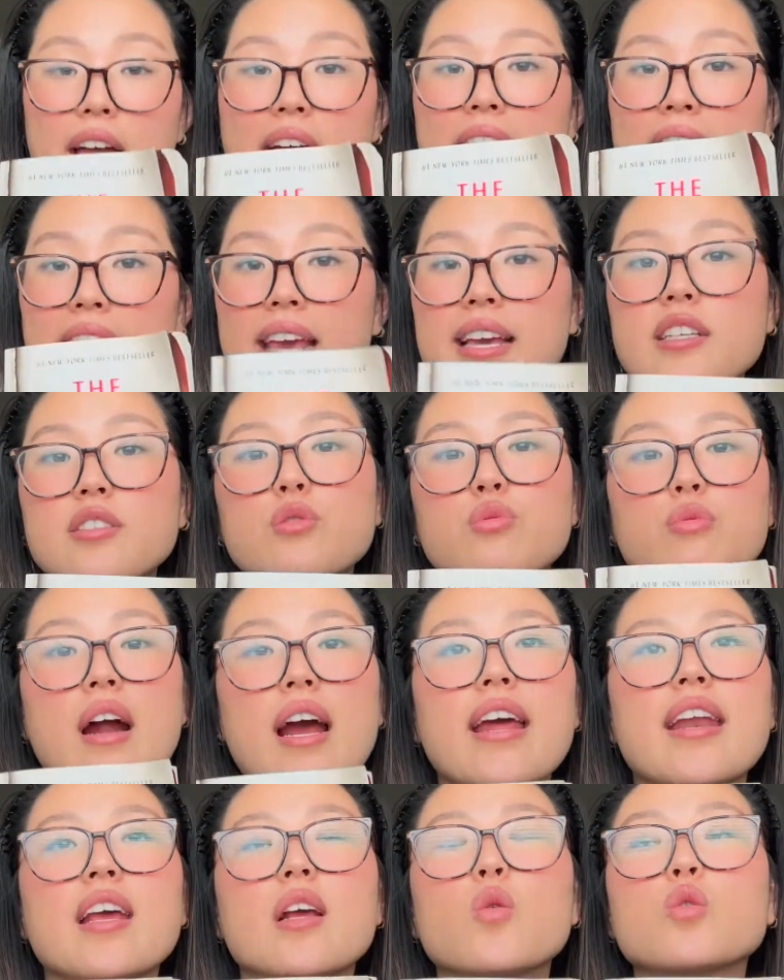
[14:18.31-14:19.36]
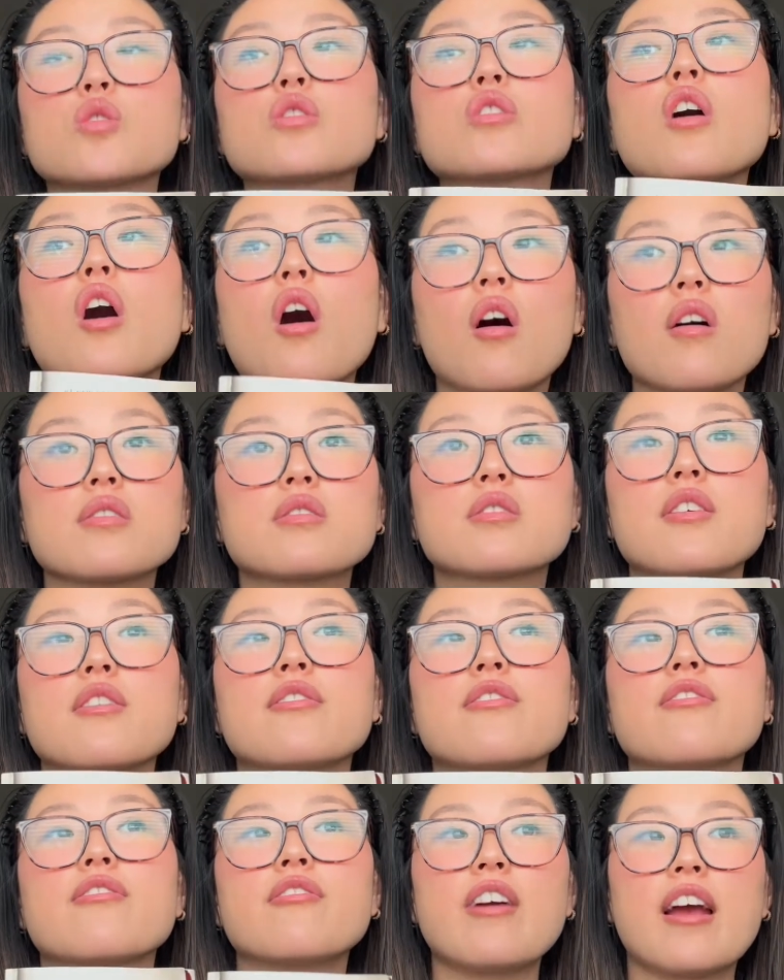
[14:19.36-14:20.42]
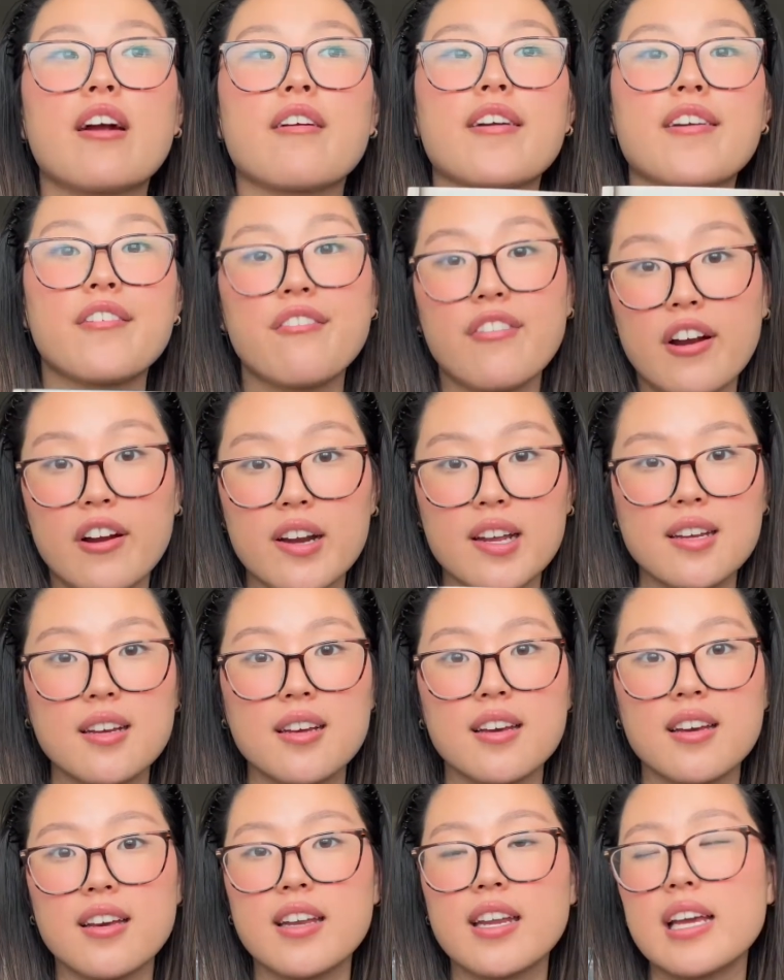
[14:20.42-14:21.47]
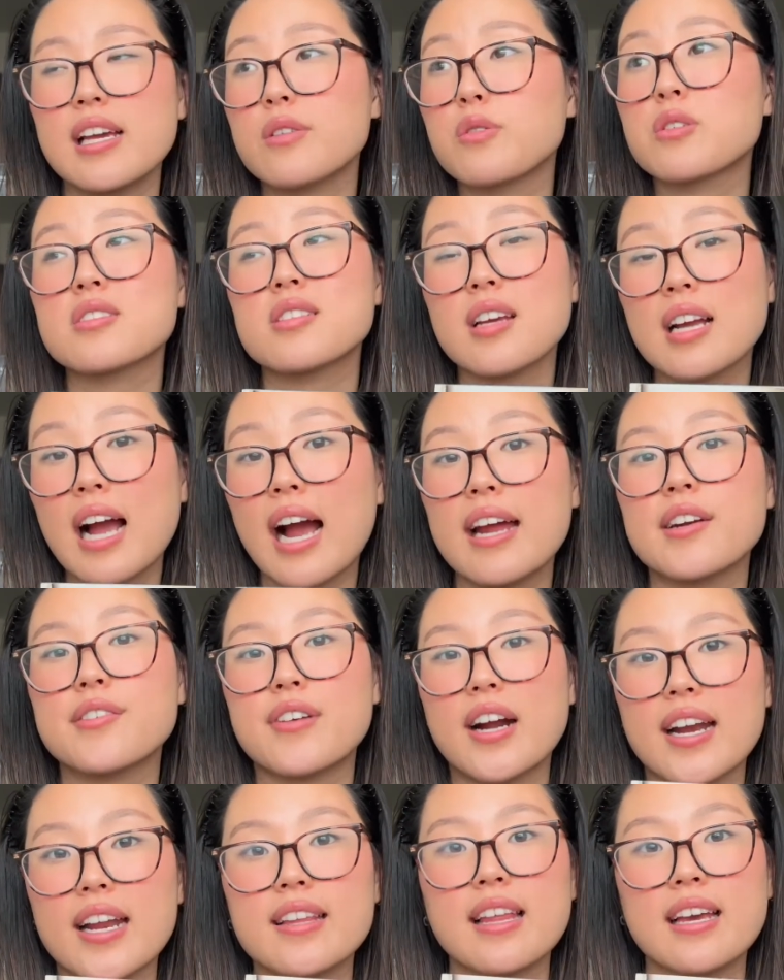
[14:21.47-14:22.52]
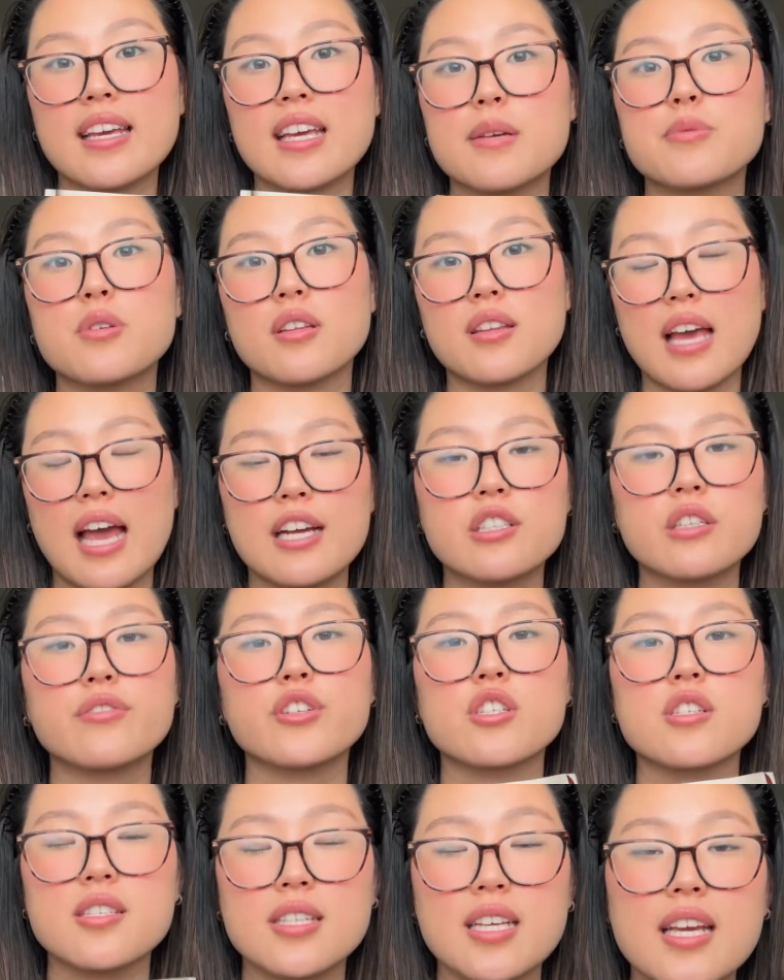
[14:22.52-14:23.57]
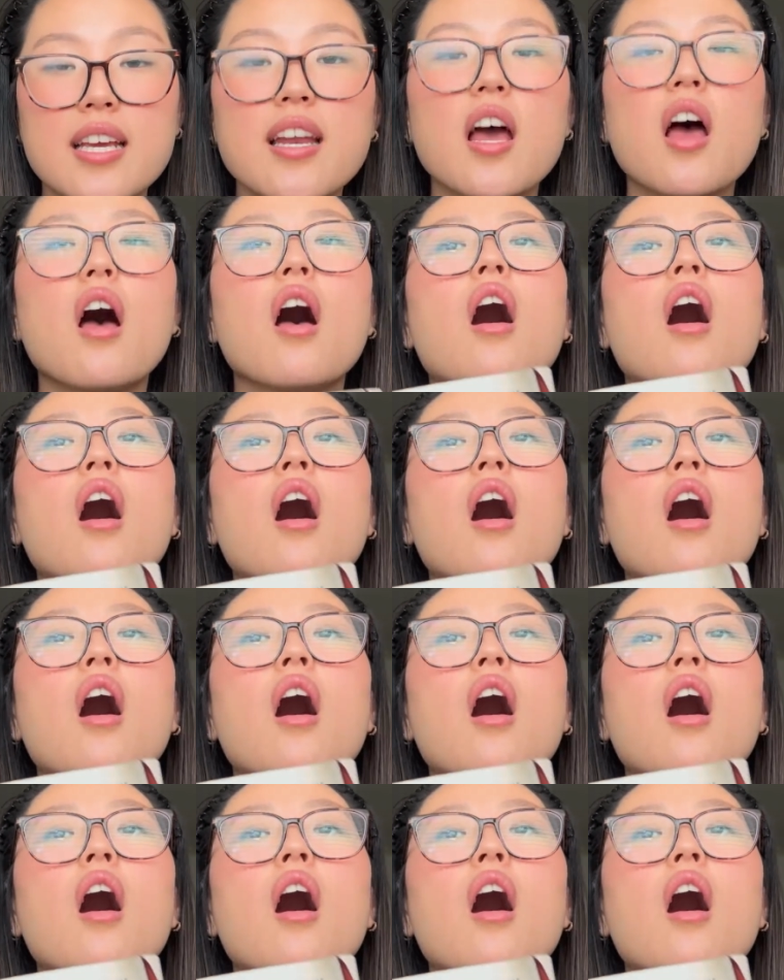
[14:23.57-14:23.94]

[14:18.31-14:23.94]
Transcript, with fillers: His writing was also very, very good. It was the kind of writing that keeps you on the edge of your seat.